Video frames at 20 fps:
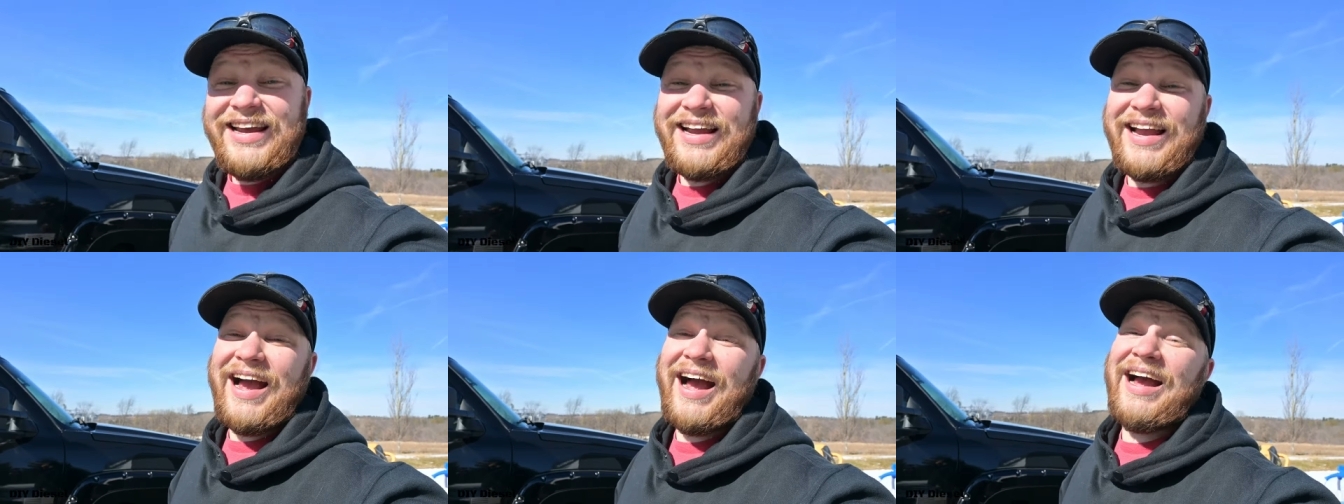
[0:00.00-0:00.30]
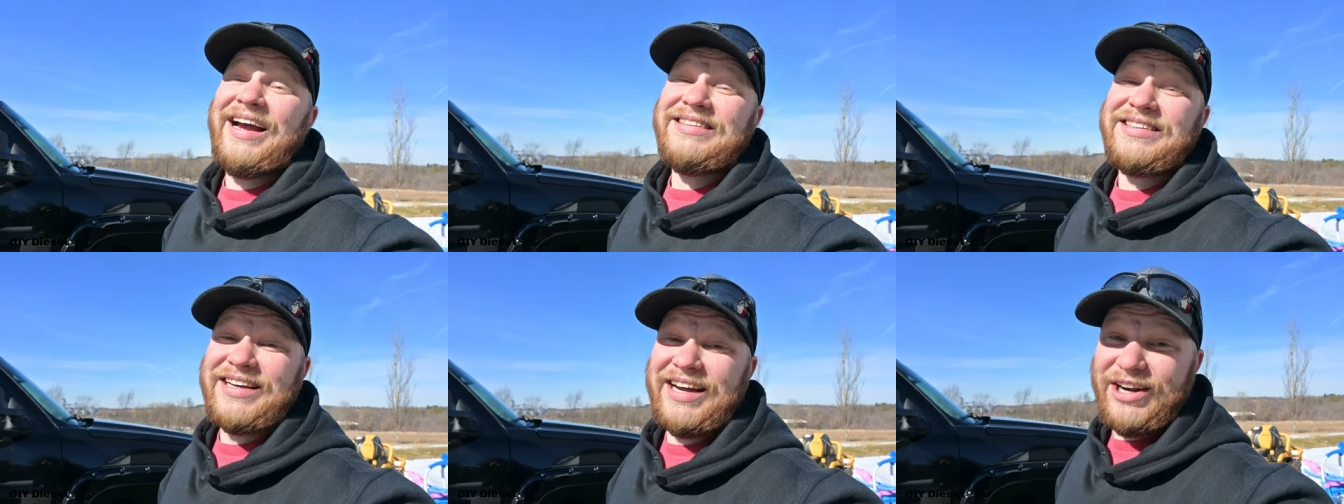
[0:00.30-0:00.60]

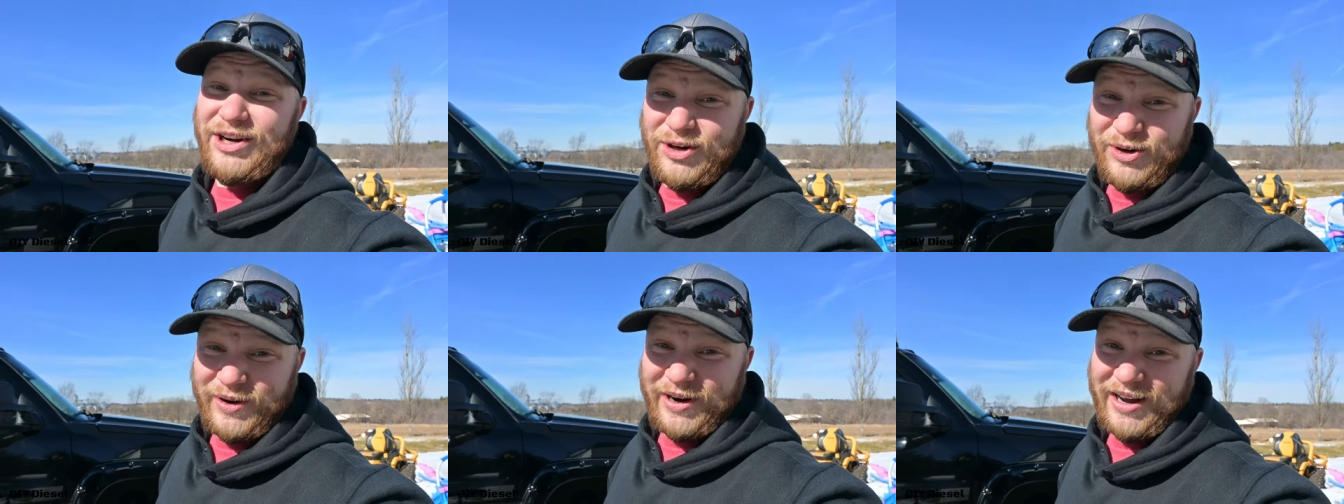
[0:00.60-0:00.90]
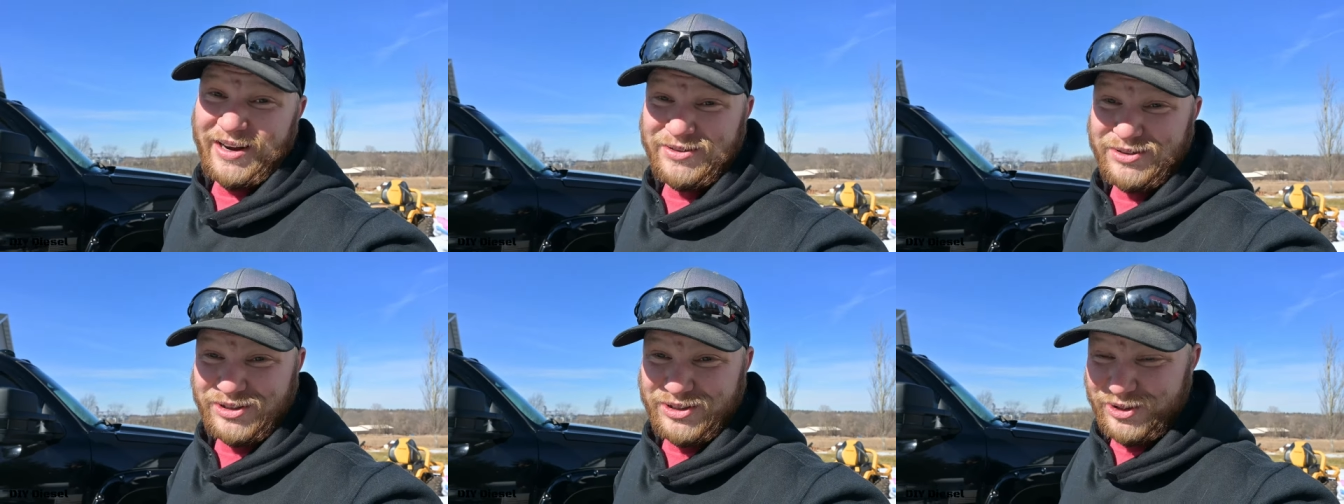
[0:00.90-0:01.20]
Guys, I knew what
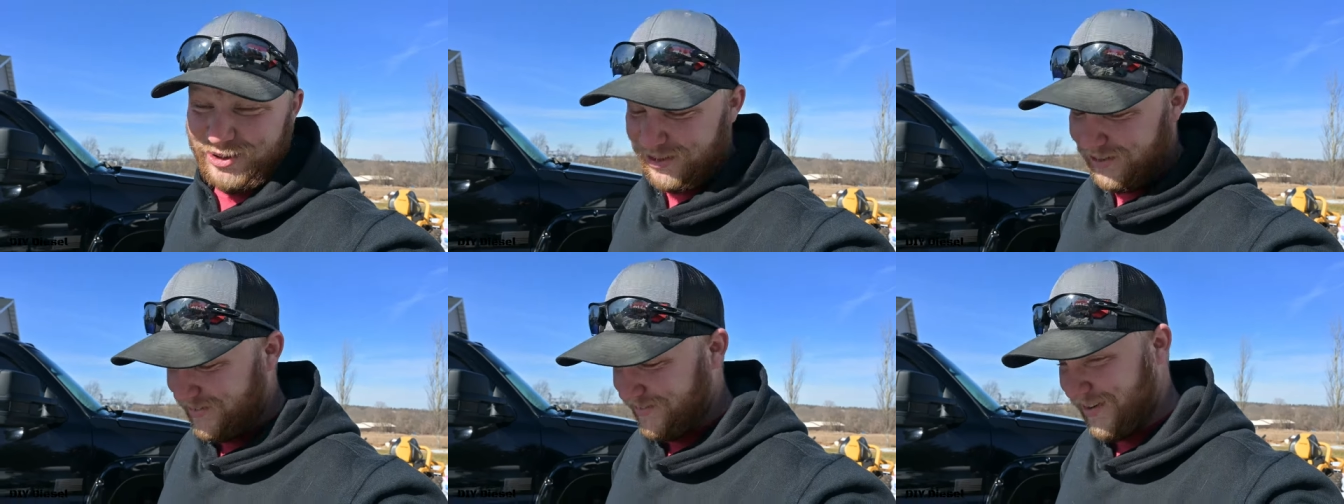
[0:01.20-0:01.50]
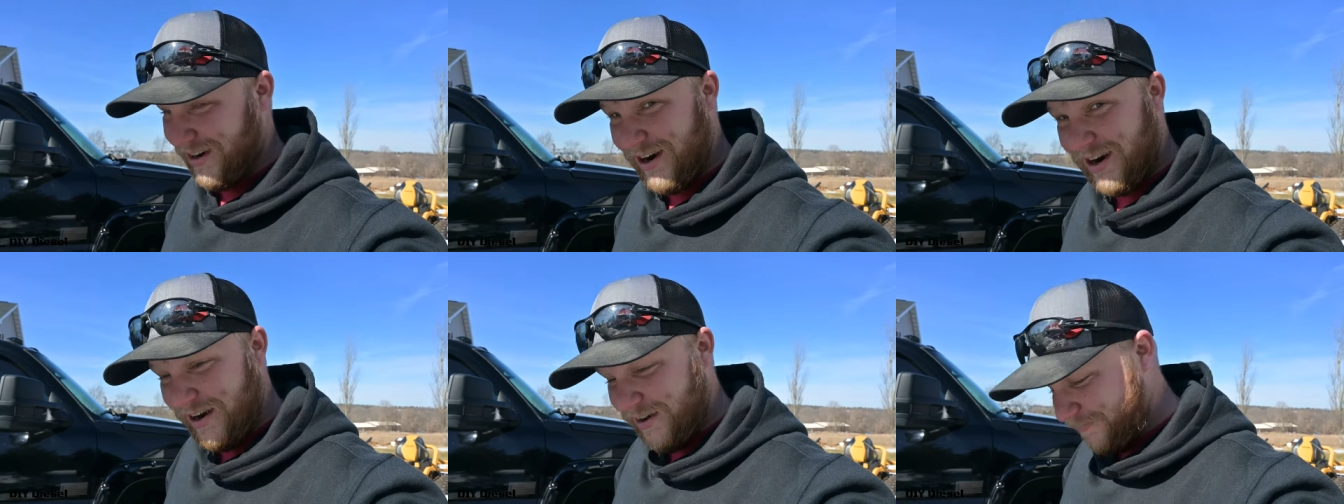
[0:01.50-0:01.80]
I was doing,
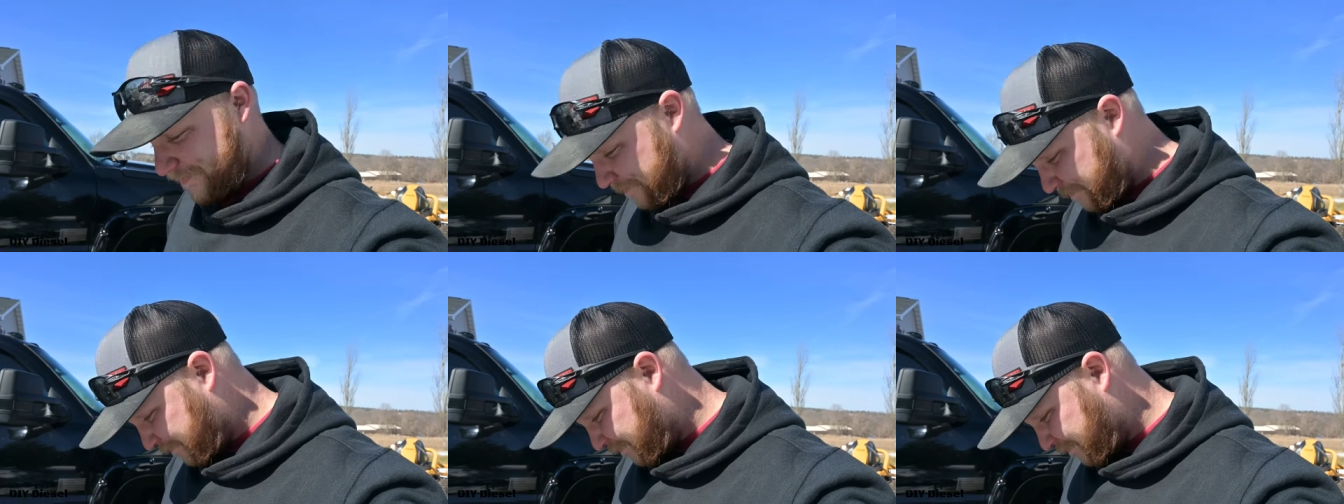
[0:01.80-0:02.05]
all right?